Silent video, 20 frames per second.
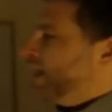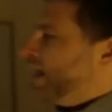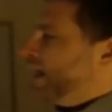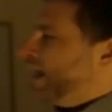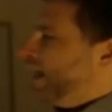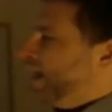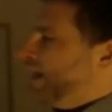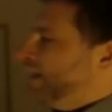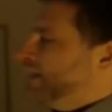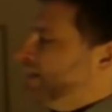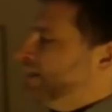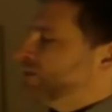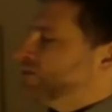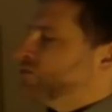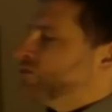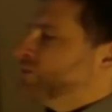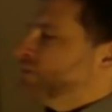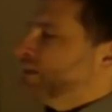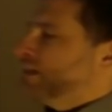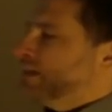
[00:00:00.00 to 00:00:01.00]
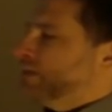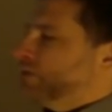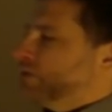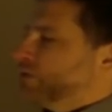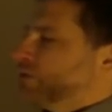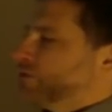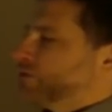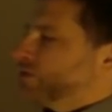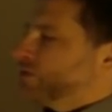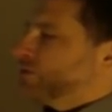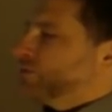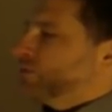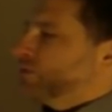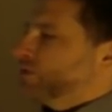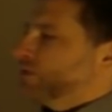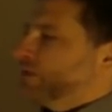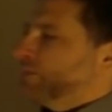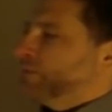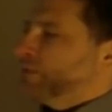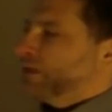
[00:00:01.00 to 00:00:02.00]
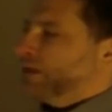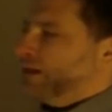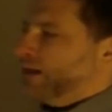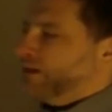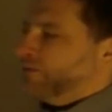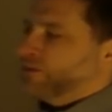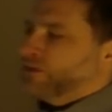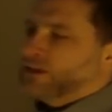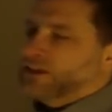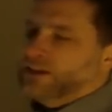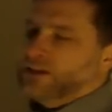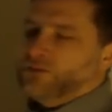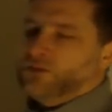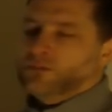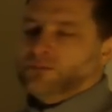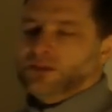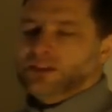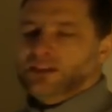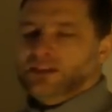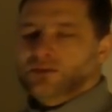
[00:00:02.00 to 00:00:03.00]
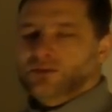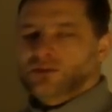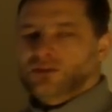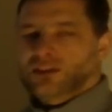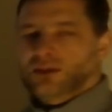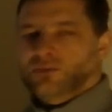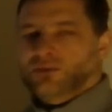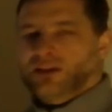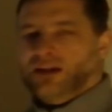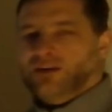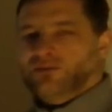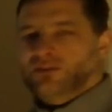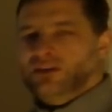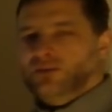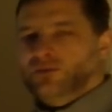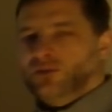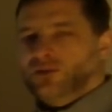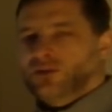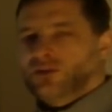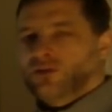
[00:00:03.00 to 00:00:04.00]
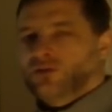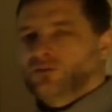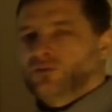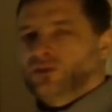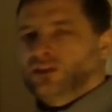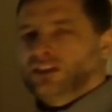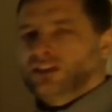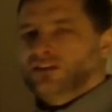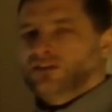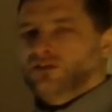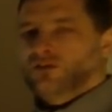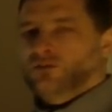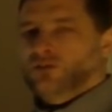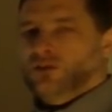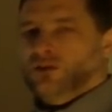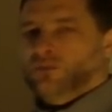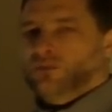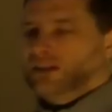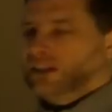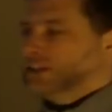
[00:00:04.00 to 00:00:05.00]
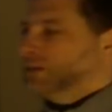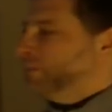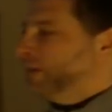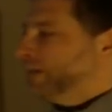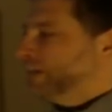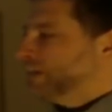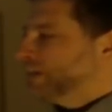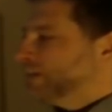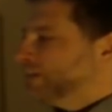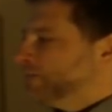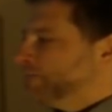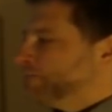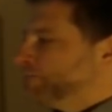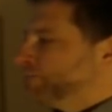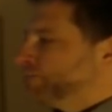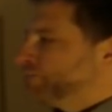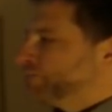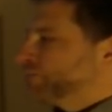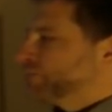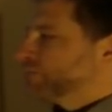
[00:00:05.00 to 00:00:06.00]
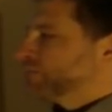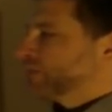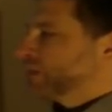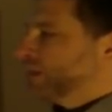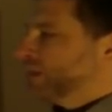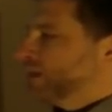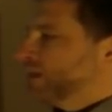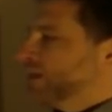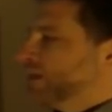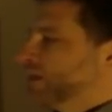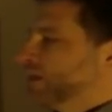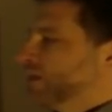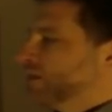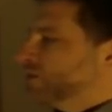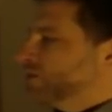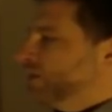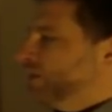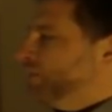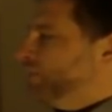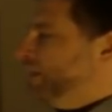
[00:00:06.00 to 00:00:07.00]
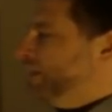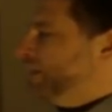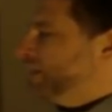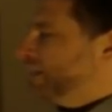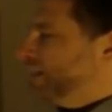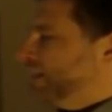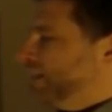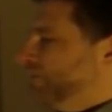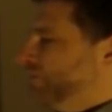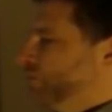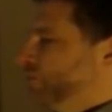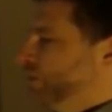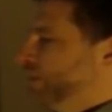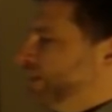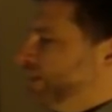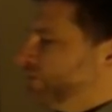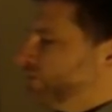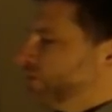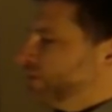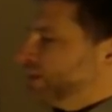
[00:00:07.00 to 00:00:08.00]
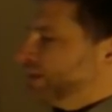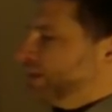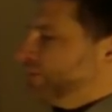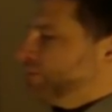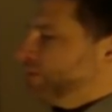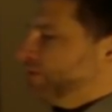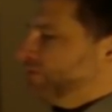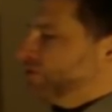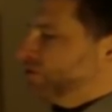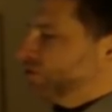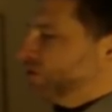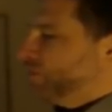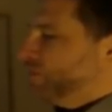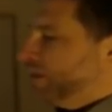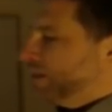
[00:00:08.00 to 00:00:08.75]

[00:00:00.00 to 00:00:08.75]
And these two materials will typically have, they're different materials, they will have different coefficient of thermal expansion. So that means that if you heat, for example, if the thermal